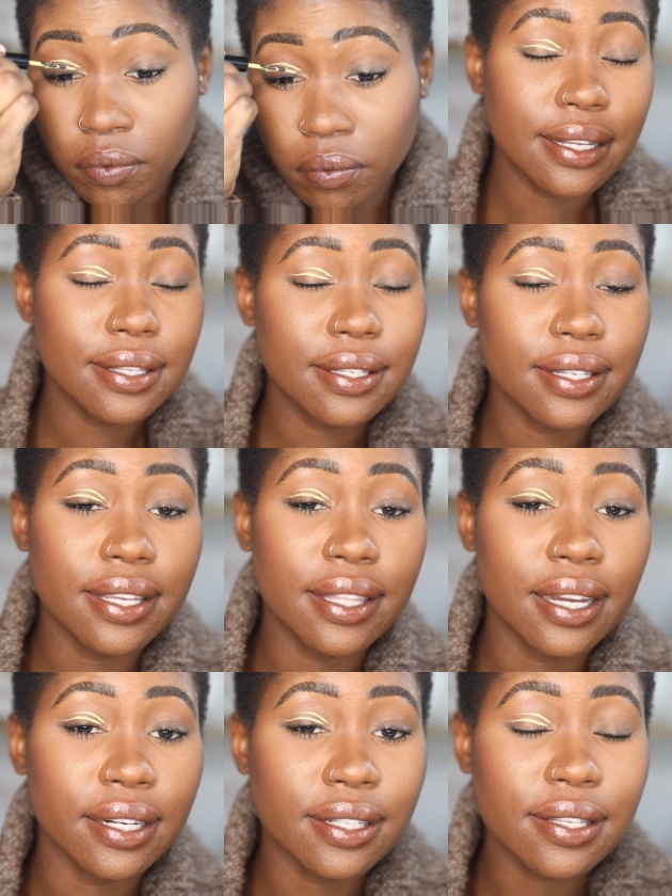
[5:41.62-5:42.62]
You can see
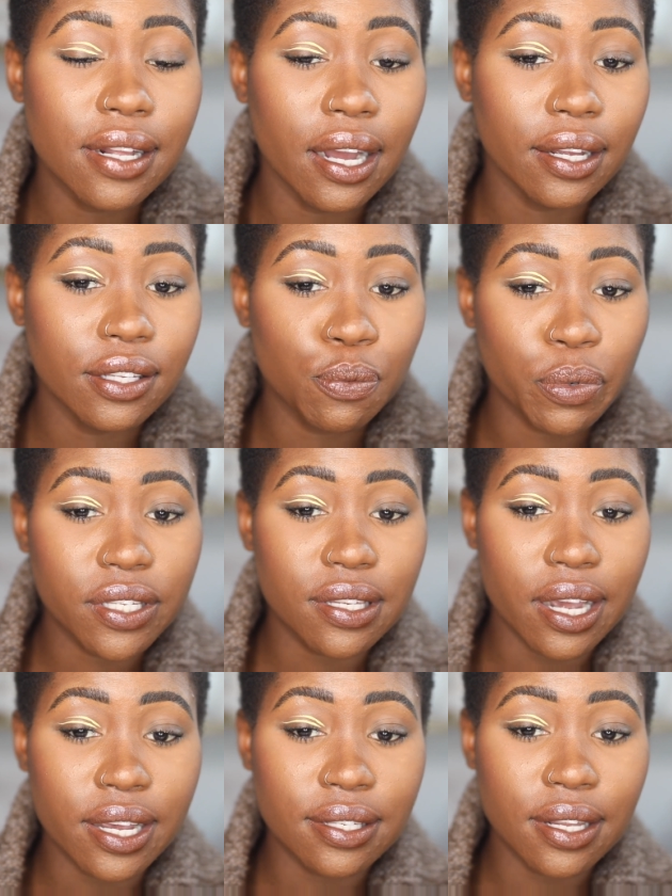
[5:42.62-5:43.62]
that it's not as
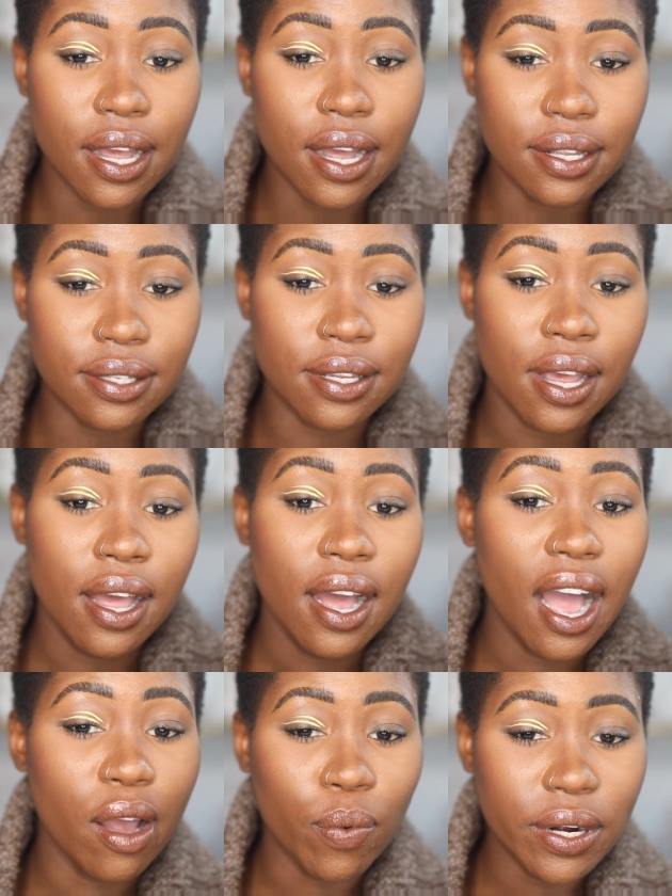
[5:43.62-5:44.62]
precise as
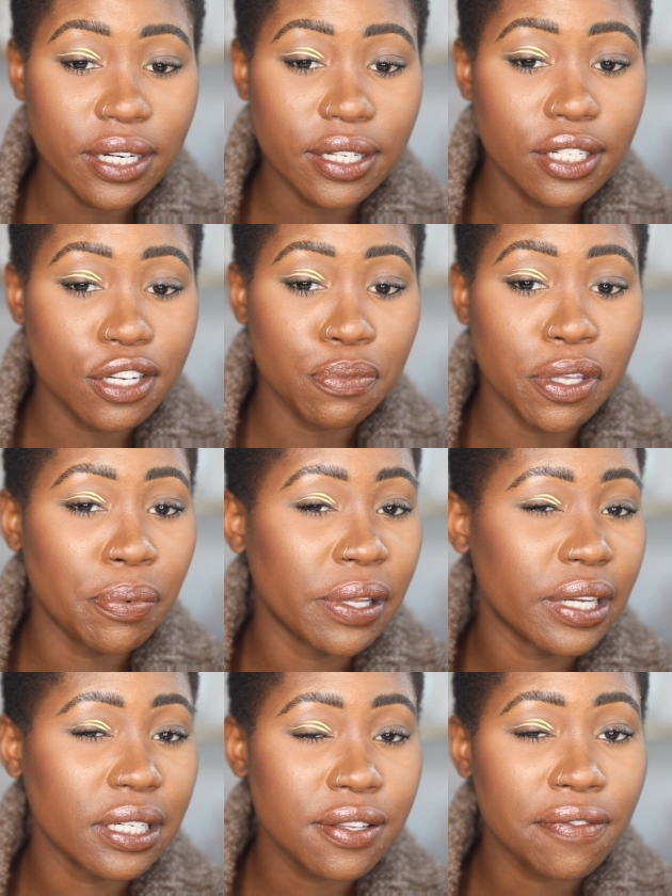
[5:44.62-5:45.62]
I wanted it to be, but
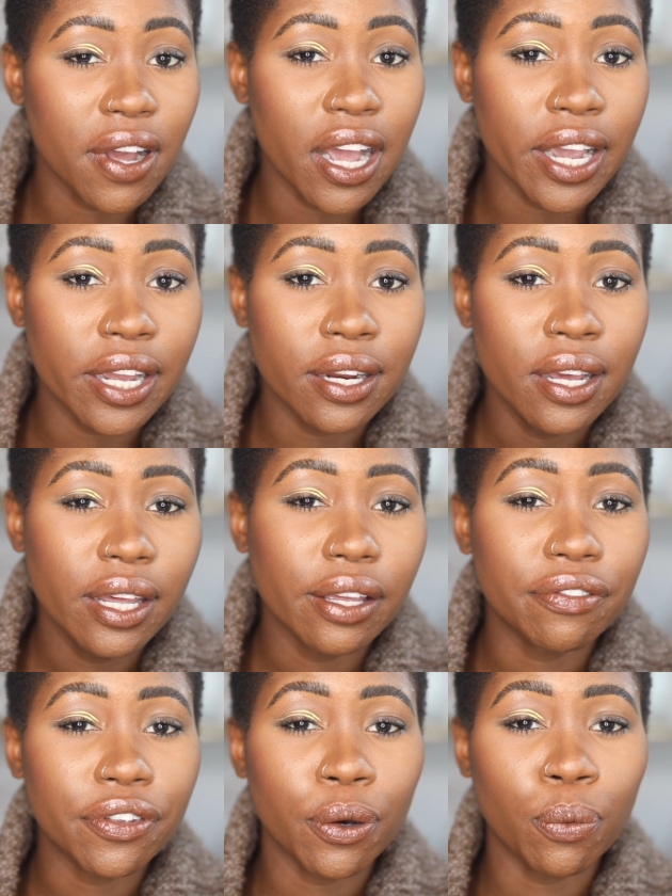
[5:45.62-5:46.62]
that's fine.
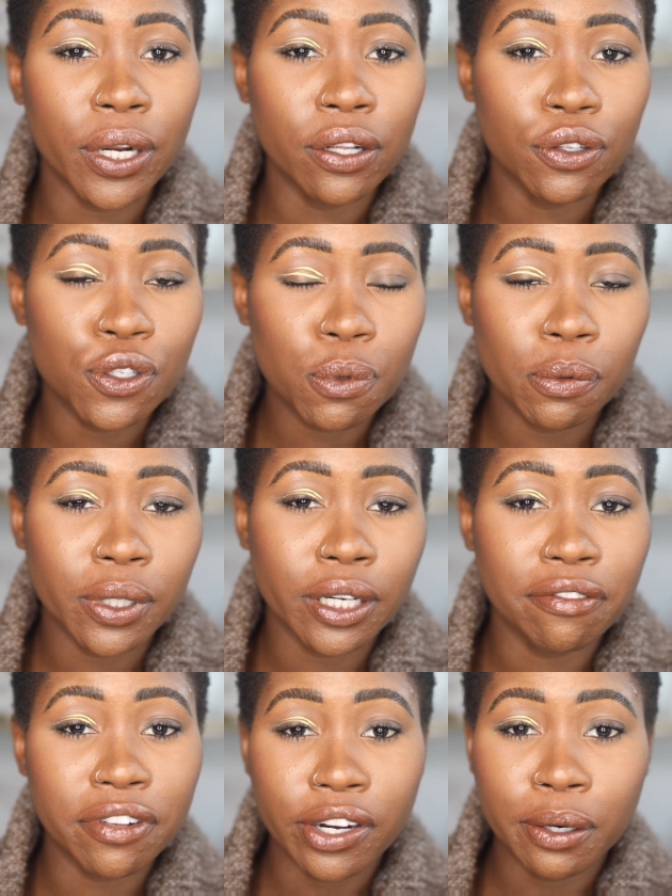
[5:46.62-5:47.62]
If you're one of those people that are
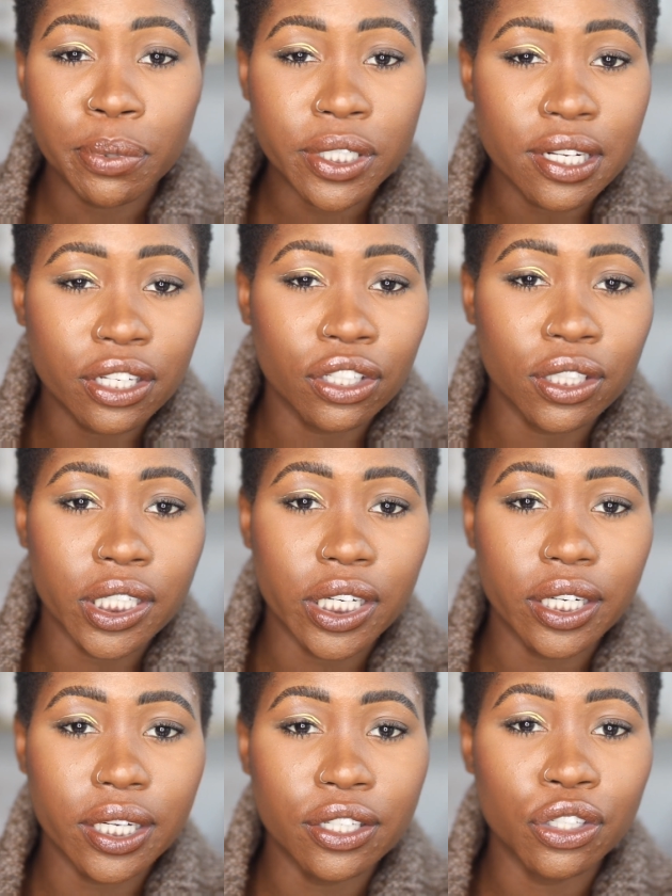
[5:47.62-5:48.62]
very particular
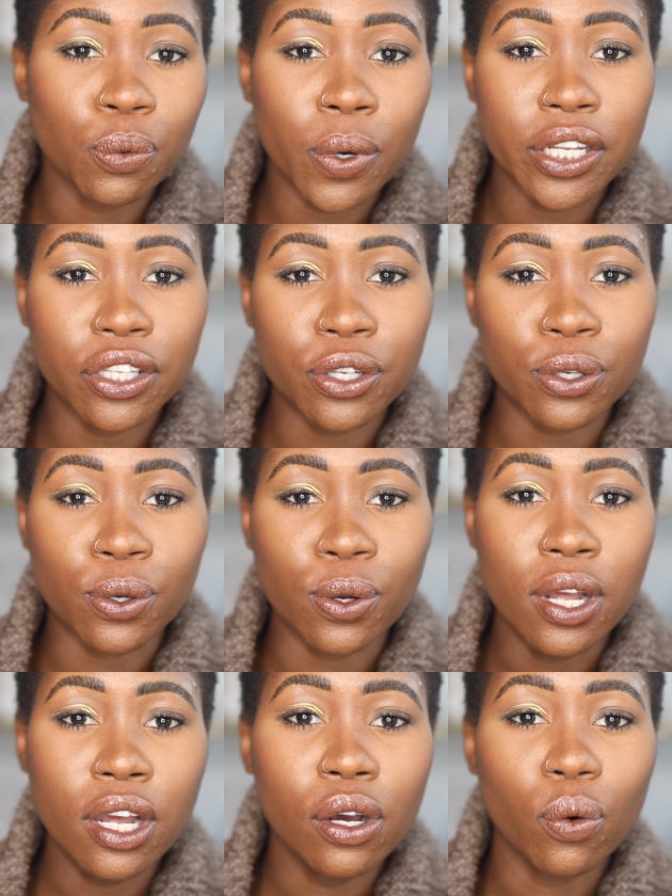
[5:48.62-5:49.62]
and you want your
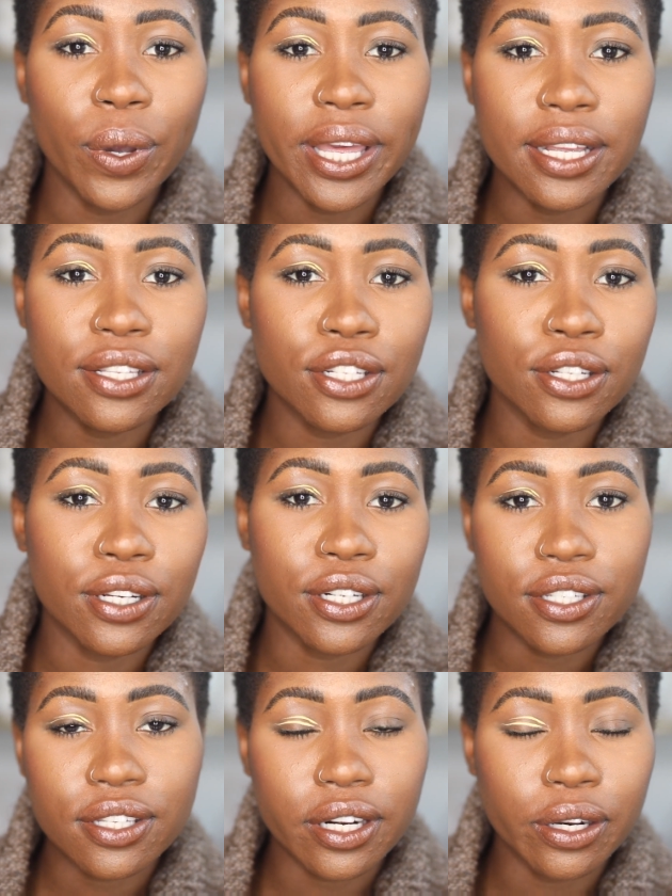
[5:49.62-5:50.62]
wings to look a
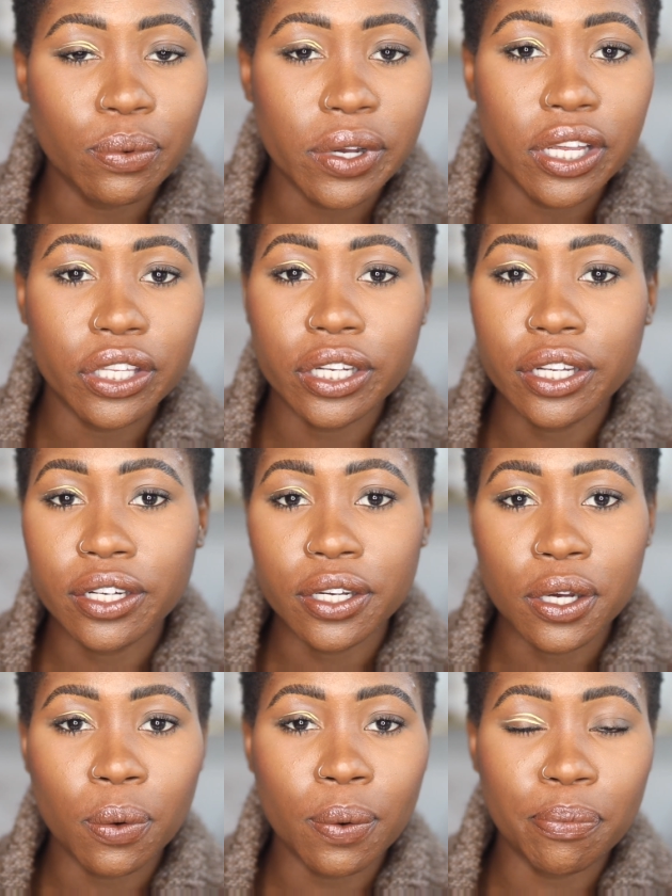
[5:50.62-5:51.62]
certain way, you can
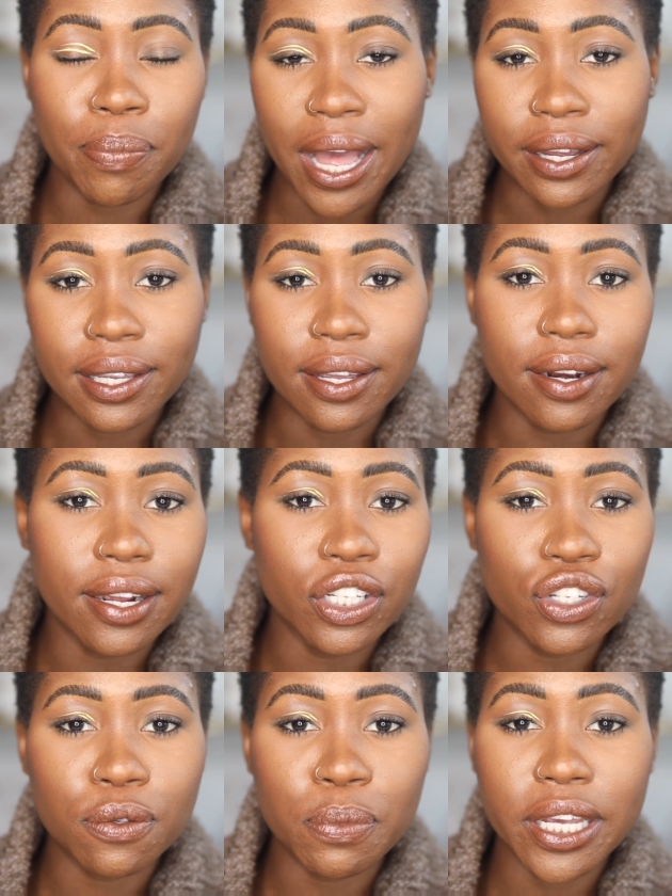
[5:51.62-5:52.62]
go back in and
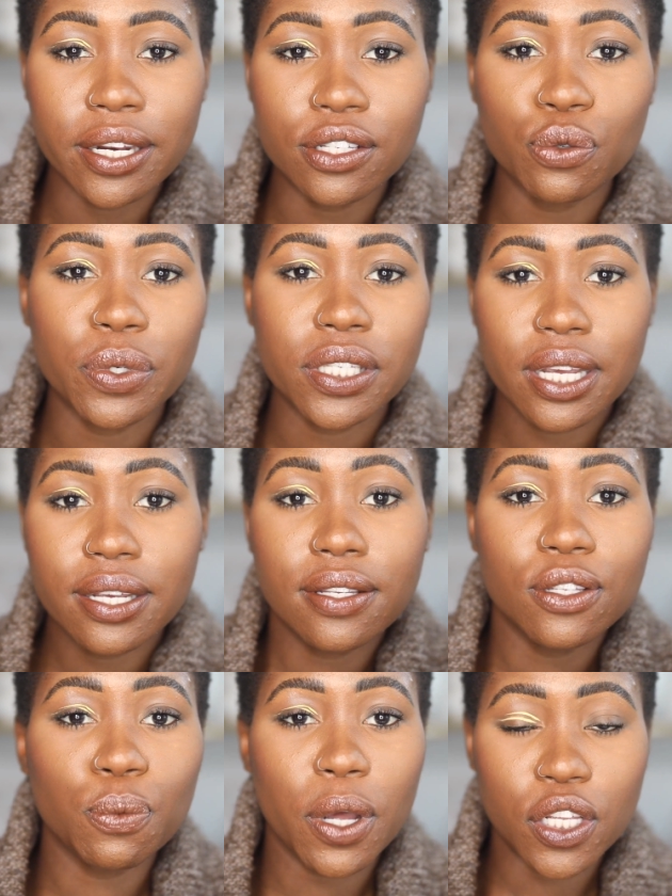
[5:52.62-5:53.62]
just make it as precise
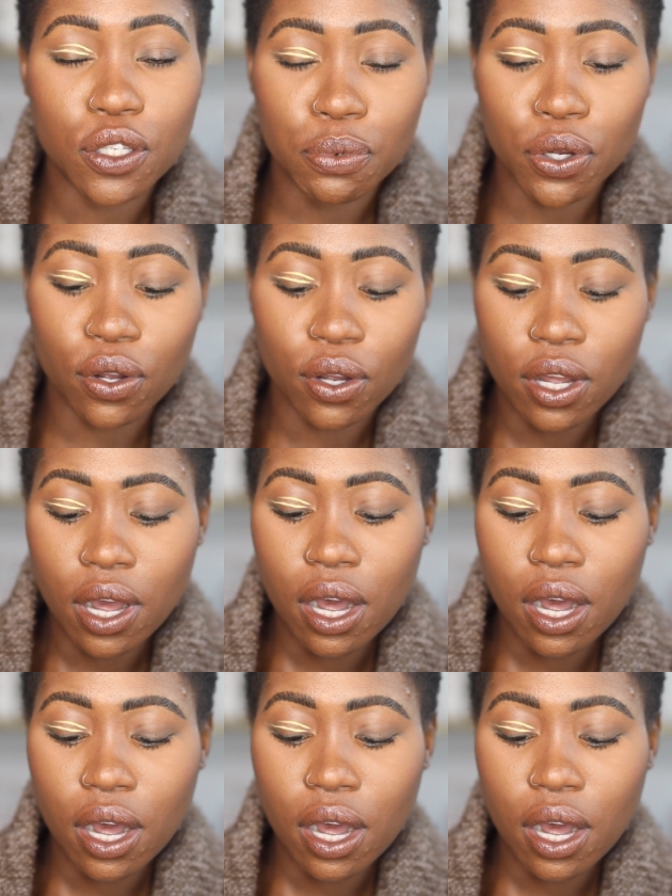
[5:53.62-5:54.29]
as possible.